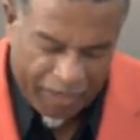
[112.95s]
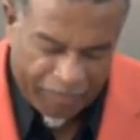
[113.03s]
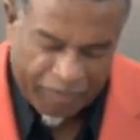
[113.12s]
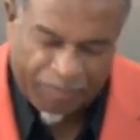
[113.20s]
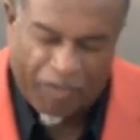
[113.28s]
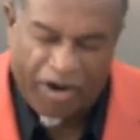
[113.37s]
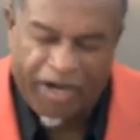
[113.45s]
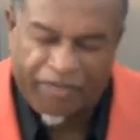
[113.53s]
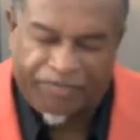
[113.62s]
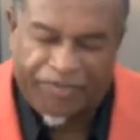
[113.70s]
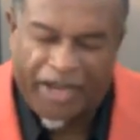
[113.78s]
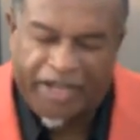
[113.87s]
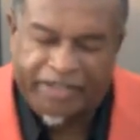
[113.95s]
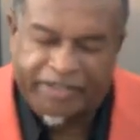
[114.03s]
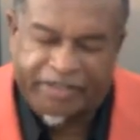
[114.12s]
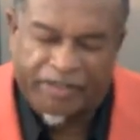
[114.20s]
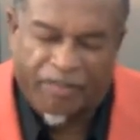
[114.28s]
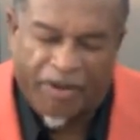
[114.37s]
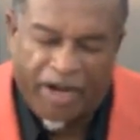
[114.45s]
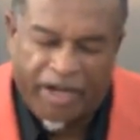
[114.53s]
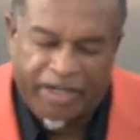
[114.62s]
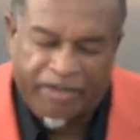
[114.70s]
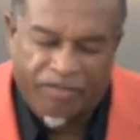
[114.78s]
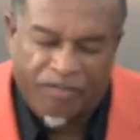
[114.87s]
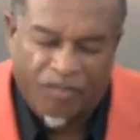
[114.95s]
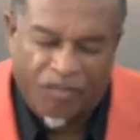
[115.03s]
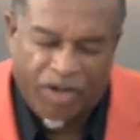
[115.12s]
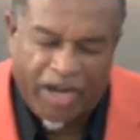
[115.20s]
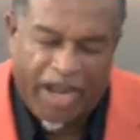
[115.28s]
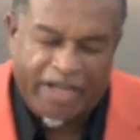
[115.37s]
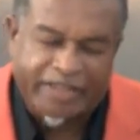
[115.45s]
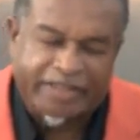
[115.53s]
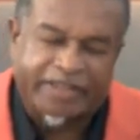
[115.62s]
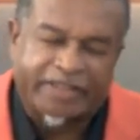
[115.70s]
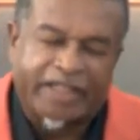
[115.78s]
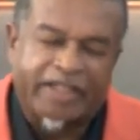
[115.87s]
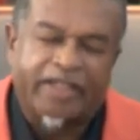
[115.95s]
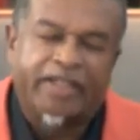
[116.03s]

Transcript: The brain thinks, the brain reacts, and